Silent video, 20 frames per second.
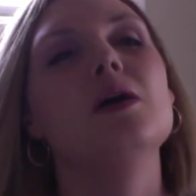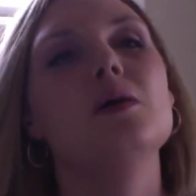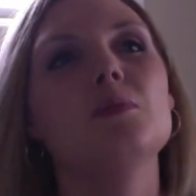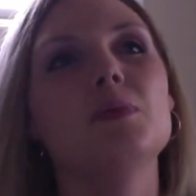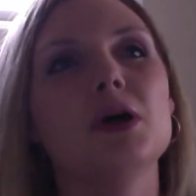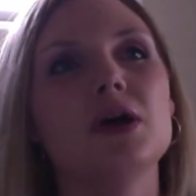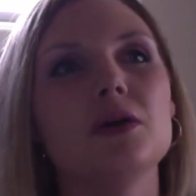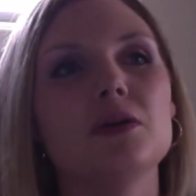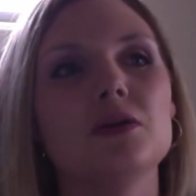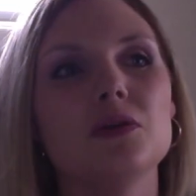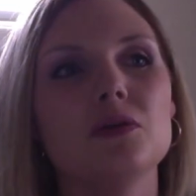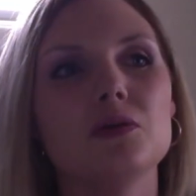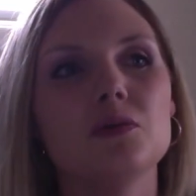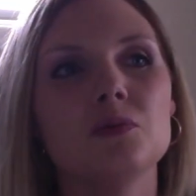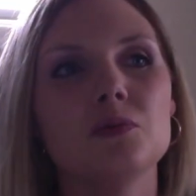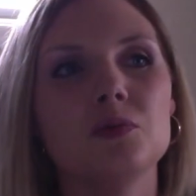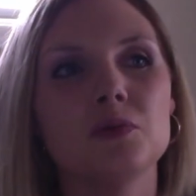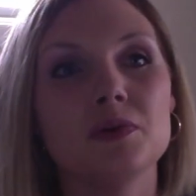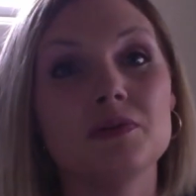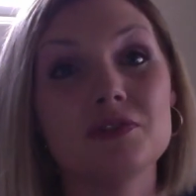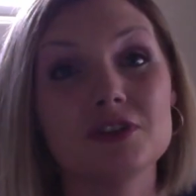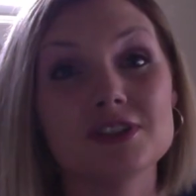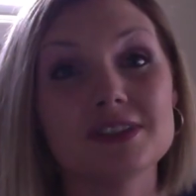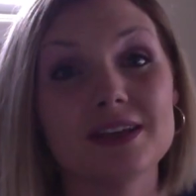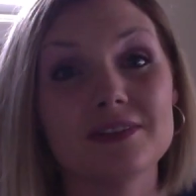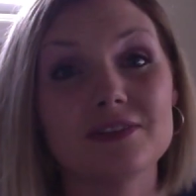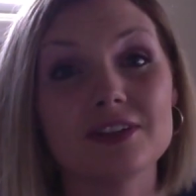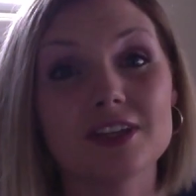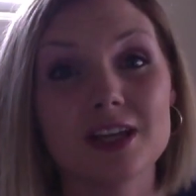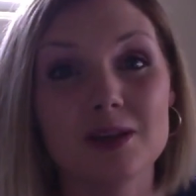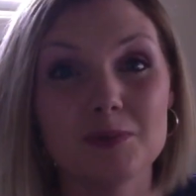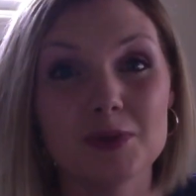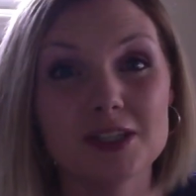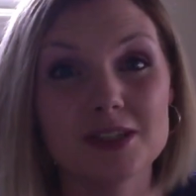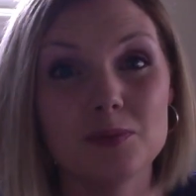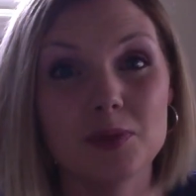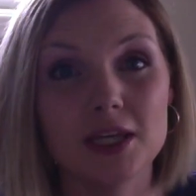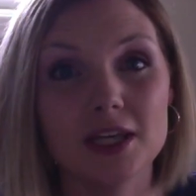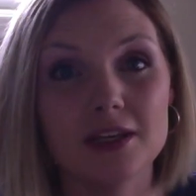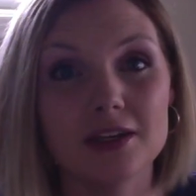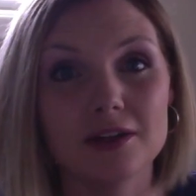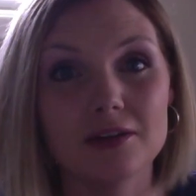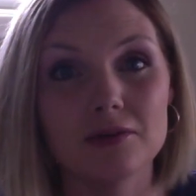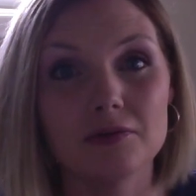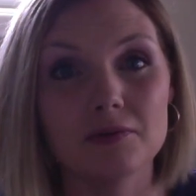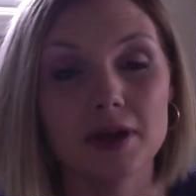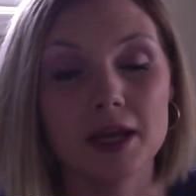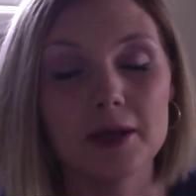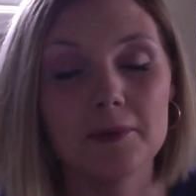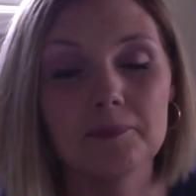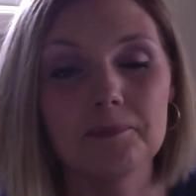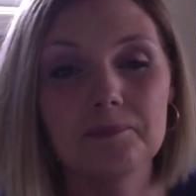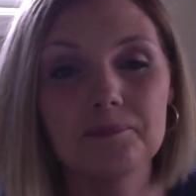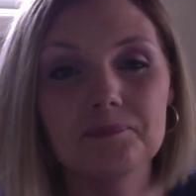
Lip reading: But we first have to commit to be here, right?